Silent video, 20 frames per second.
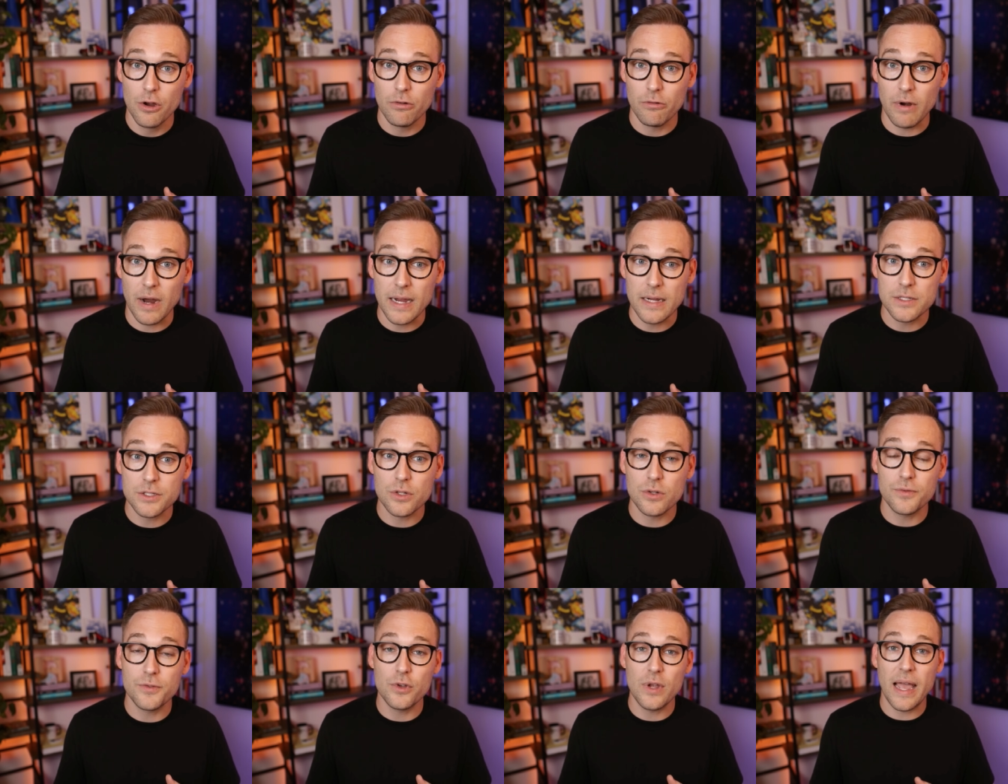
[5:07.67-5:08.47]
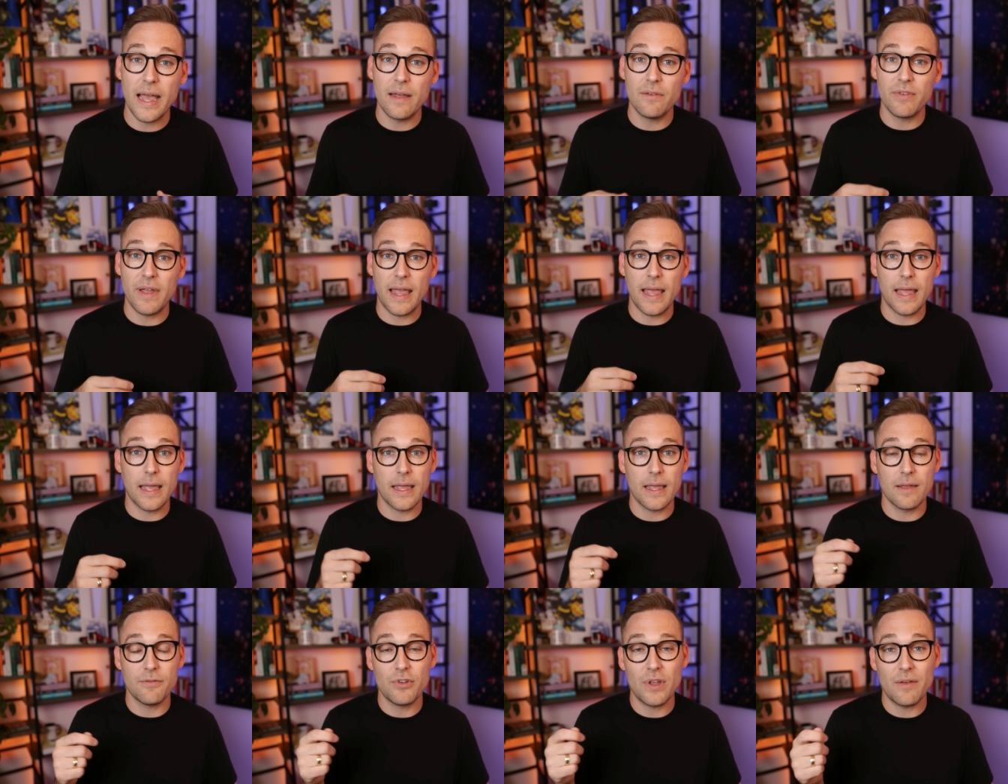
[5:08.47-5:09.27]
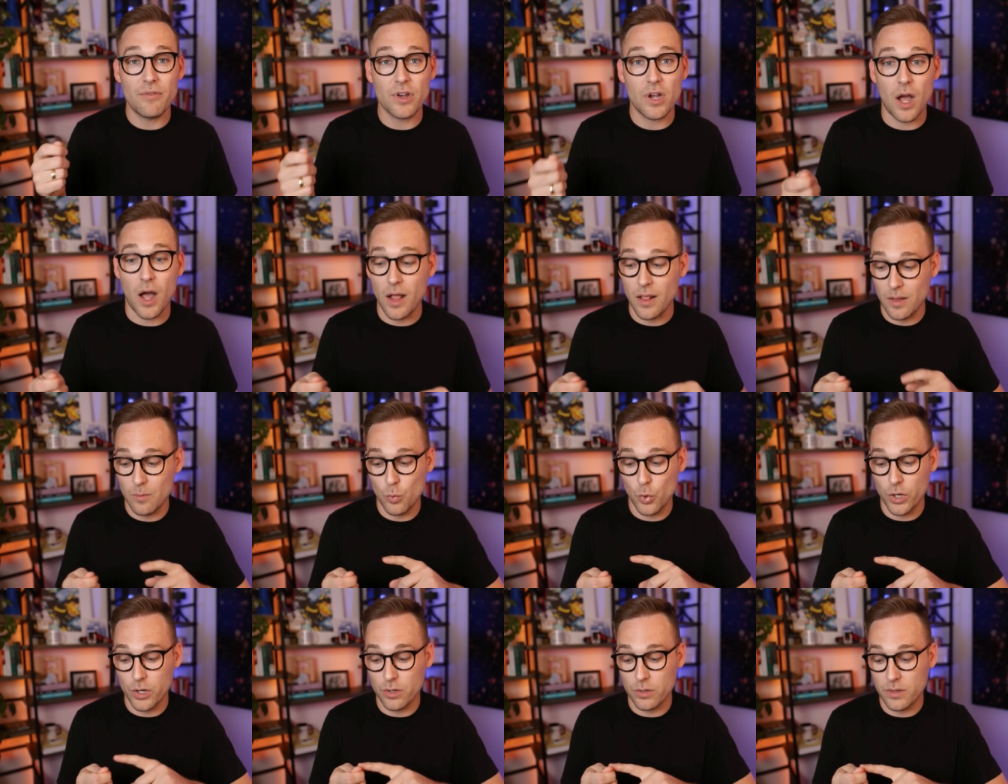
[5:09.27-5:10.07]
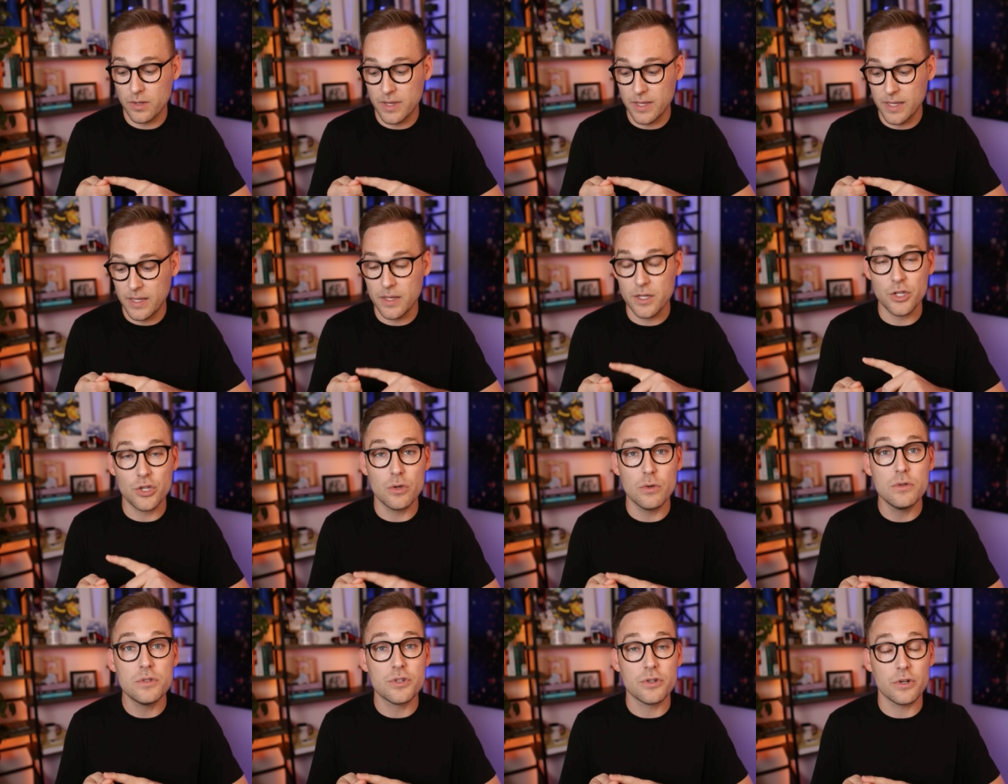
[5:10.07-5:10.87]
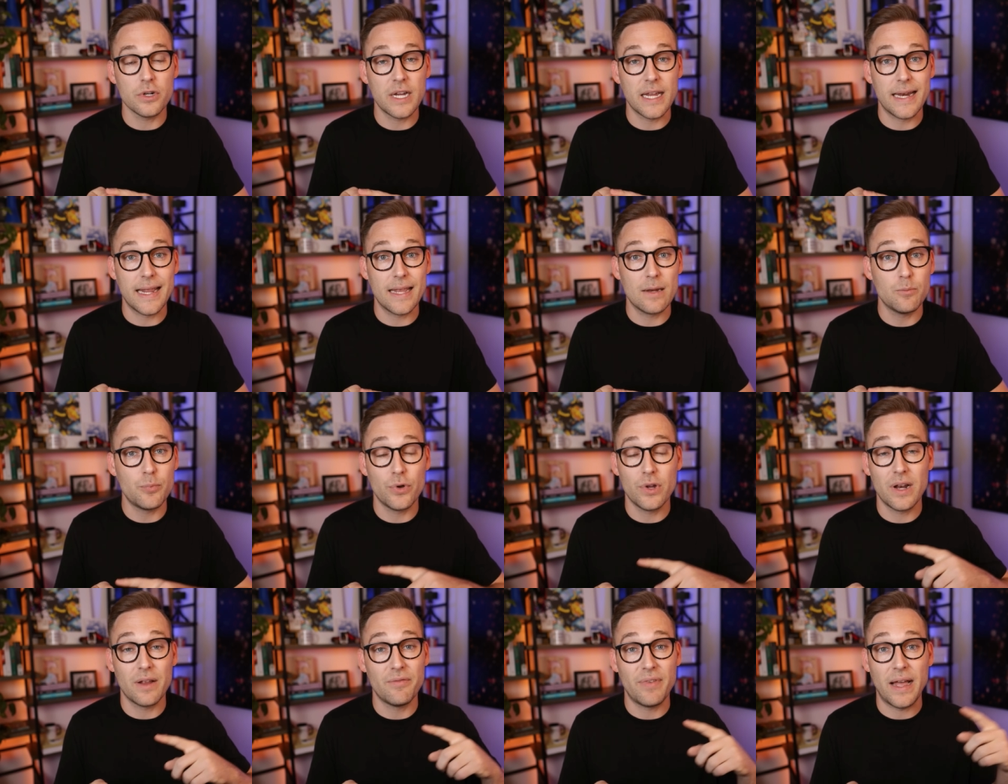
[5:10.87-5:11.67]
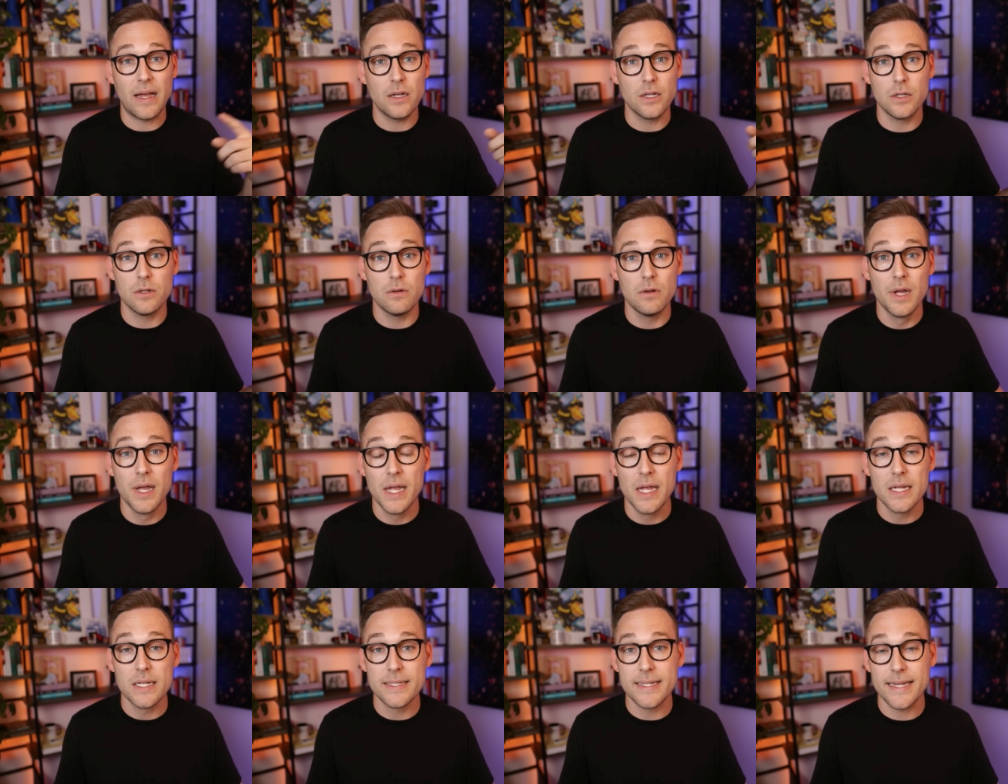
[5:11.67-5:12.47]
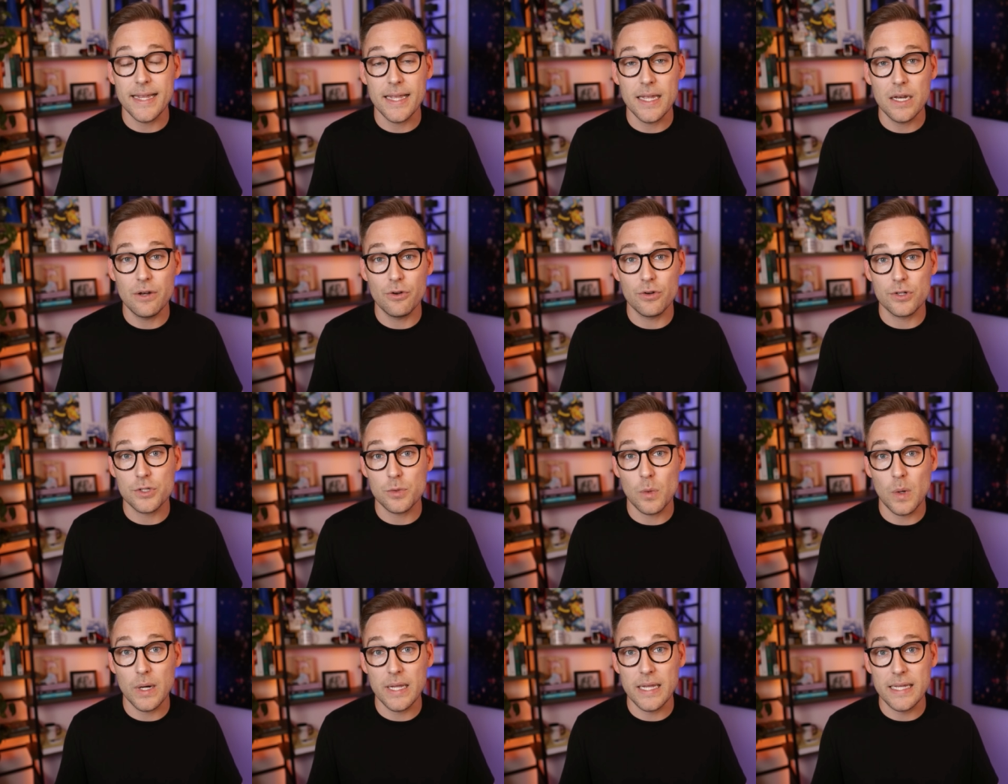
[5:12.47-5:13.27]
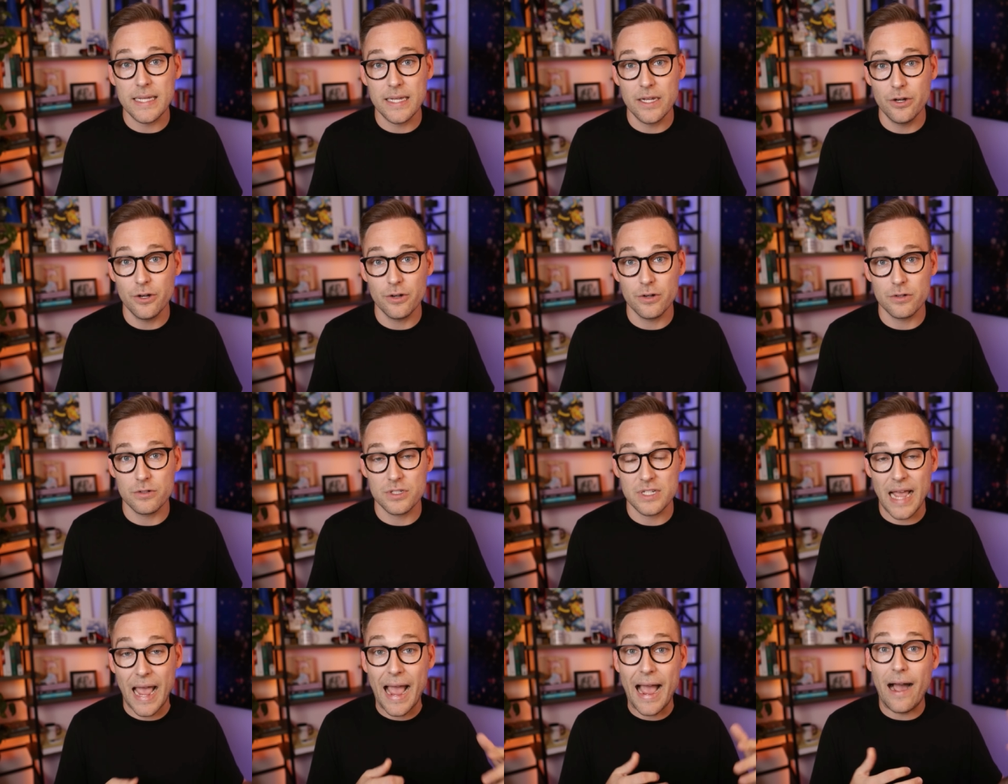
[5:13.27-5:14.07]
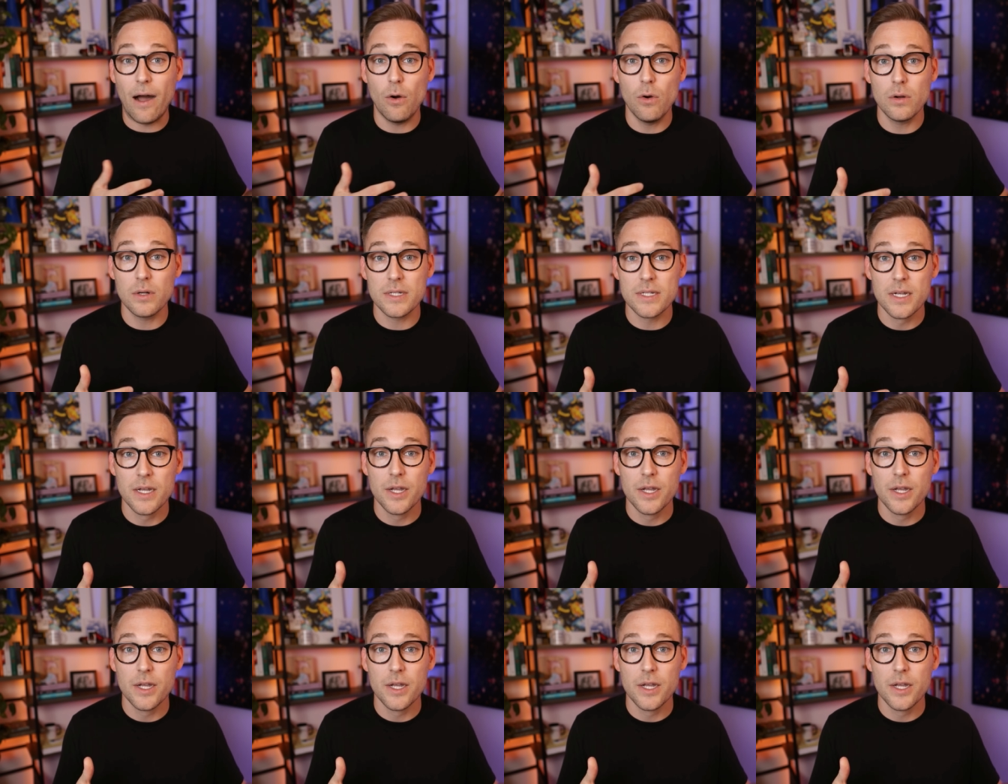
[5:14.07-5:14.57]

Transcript: right so if you have a if you have a column where the user can input a value 10 or 20 years out